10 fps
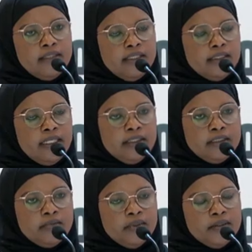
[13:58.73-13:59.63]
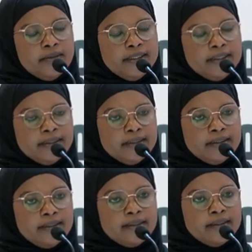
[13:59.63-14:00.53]
he shares the money with.
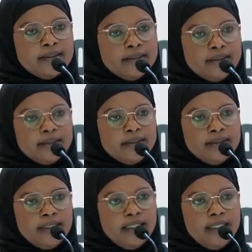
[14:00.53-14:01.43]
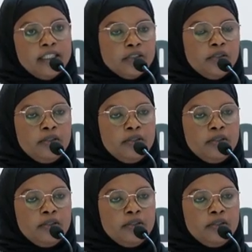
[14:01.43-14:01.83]
Yeah. So